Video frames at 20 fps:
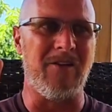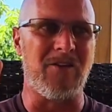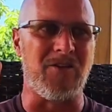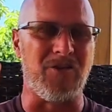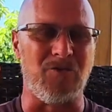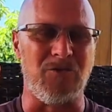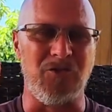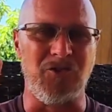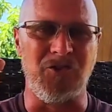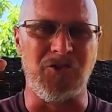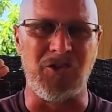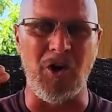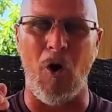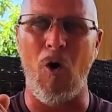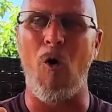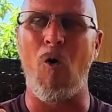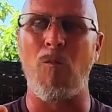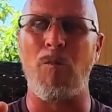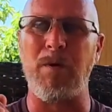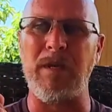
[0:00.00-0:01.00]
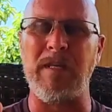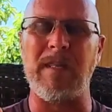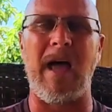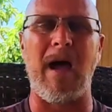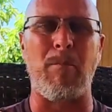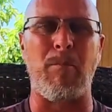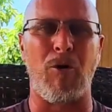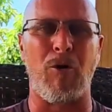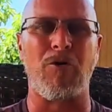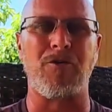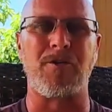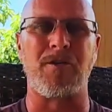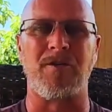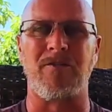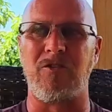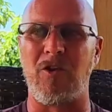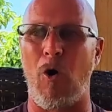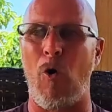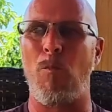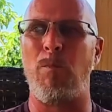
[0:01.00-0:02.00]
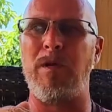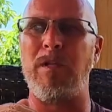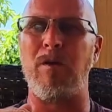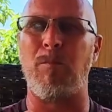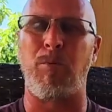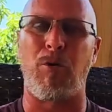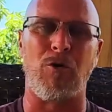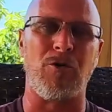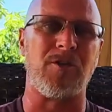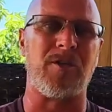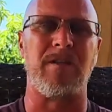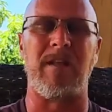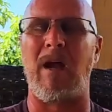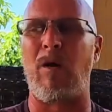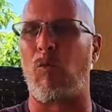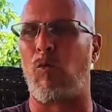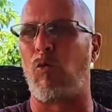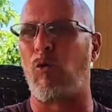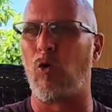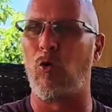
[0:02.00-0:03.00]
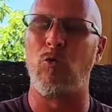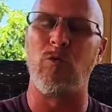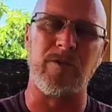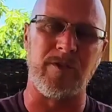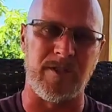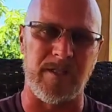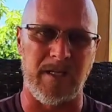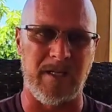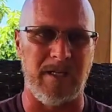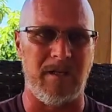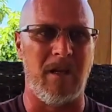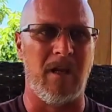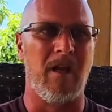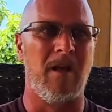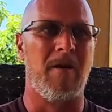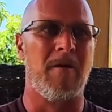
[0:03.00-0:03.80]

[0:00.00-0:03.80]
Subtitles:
So don't be that person. Don't be the person that ruins it